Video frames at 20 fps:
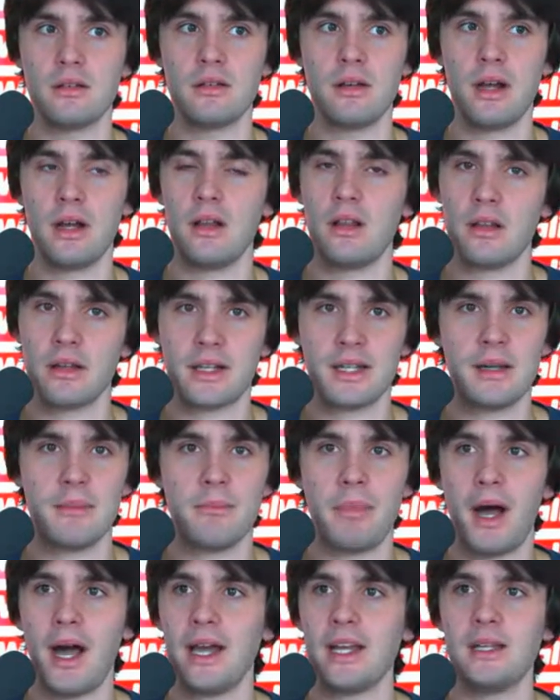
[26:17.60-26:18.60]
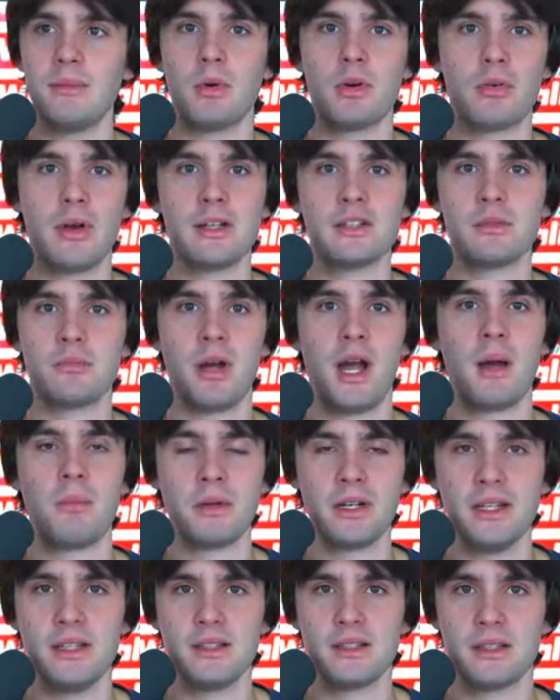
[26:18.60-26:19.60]
Are you looking to buy any more rental
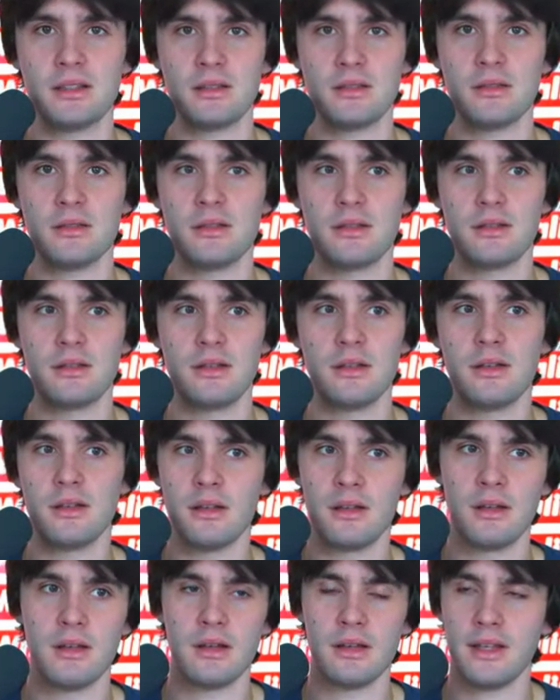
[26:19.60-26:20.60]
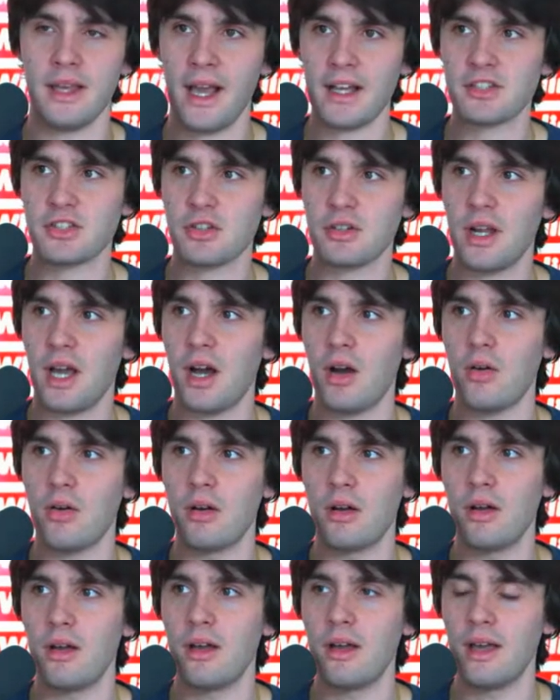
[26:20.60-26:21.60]
properties? Yes or no?
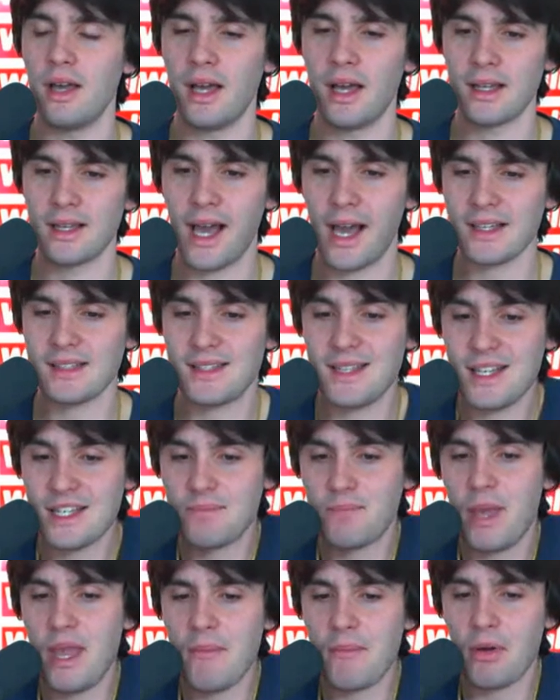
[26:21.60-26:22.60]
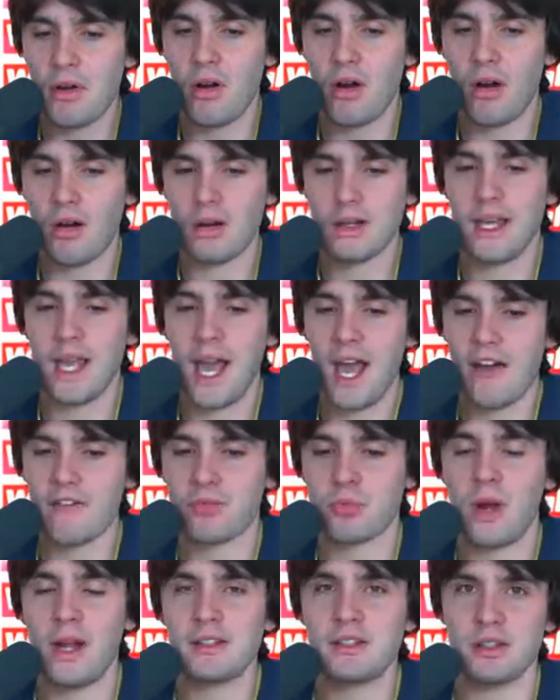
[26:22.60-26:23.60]
Guys, these people already have
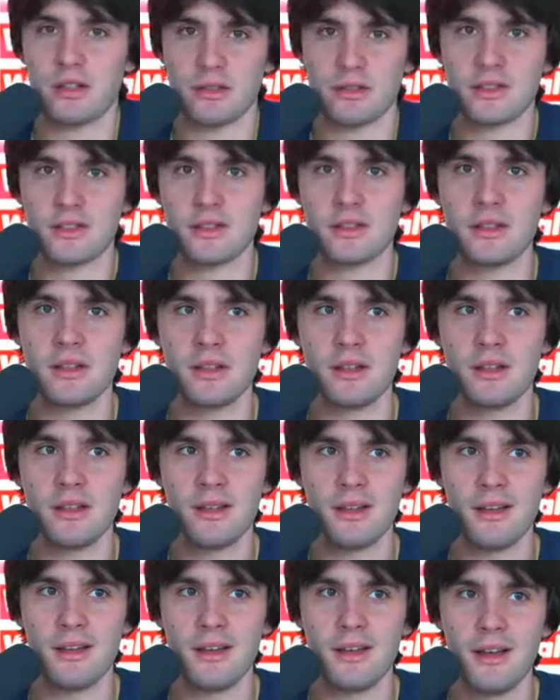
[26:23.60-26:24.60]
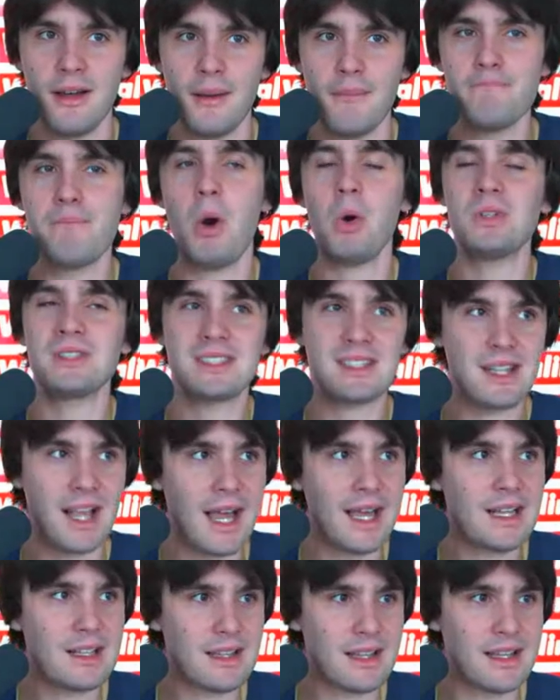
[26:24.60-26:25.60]
rentals. Most
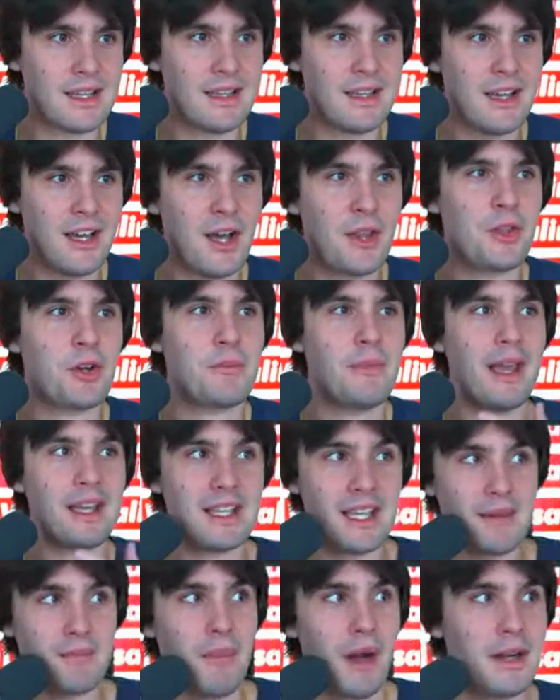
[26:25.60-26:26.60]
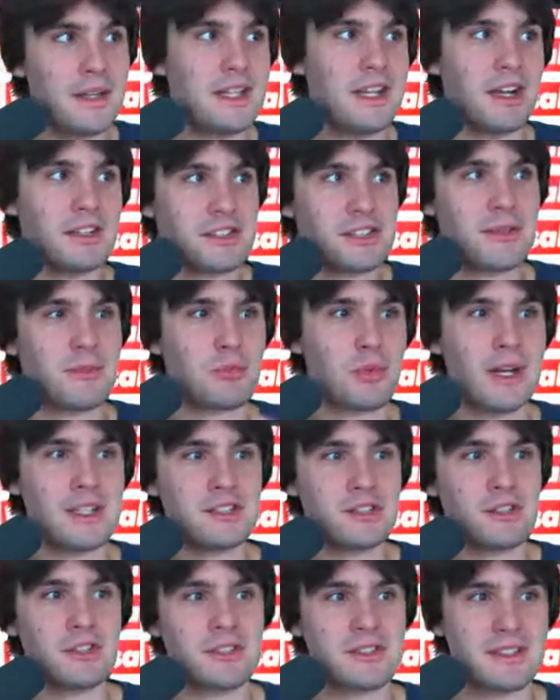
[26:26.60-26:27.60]
likely, they're making money on some
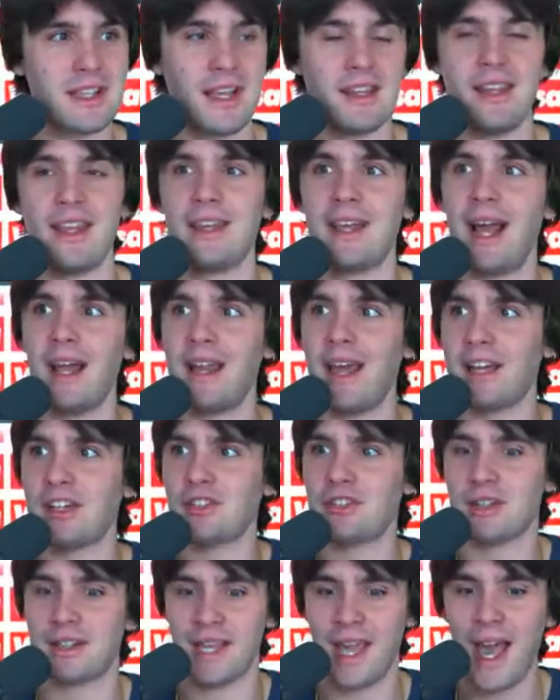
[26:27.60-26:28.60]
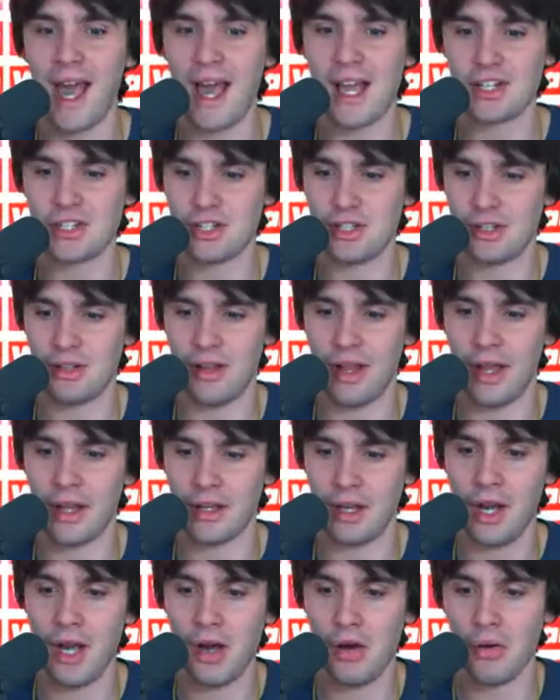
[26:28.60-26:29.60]
rentals and they got extra cash and they're like,
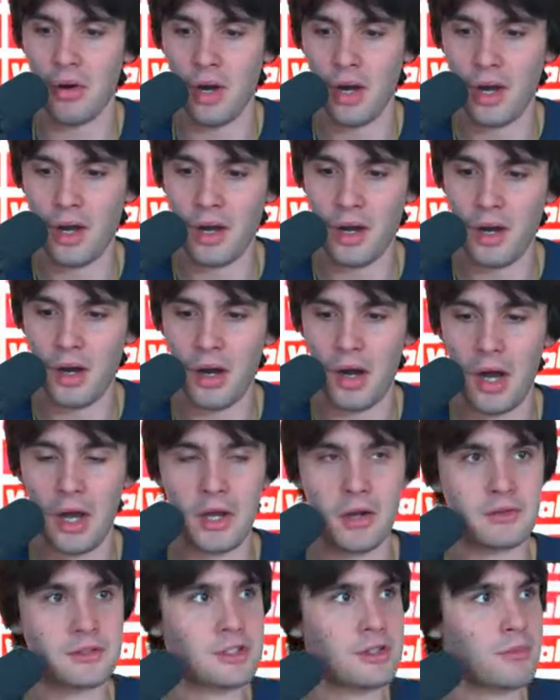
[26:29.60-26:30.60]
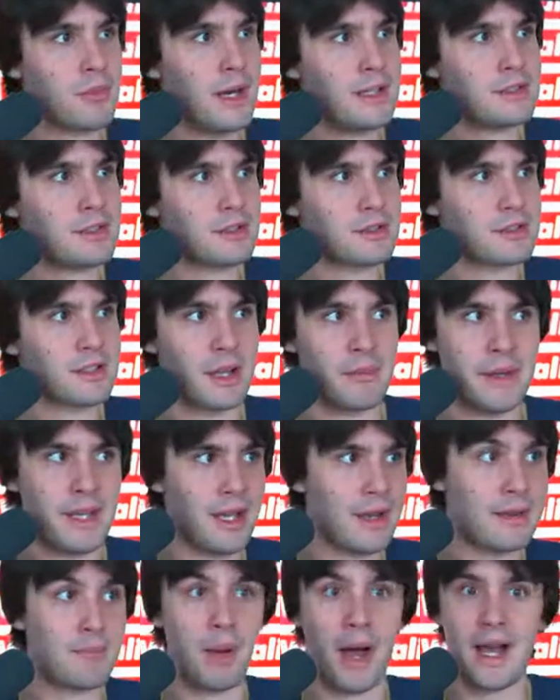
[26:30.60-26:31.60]
oh, I own some rentals. Let
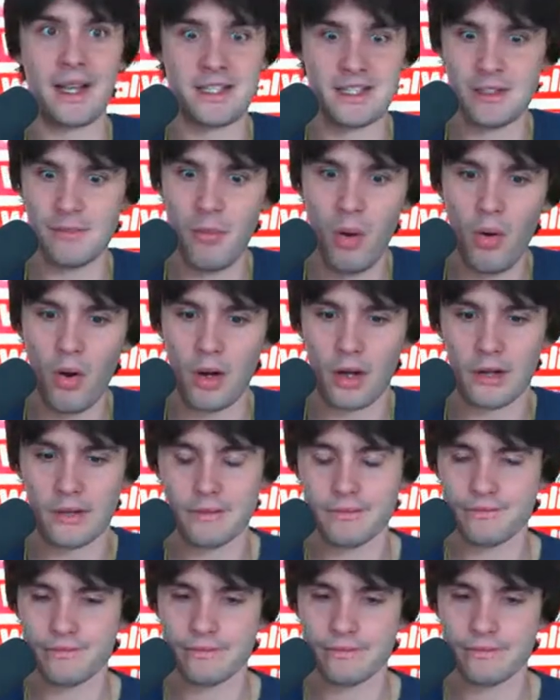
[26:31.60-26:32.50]
me buy some more.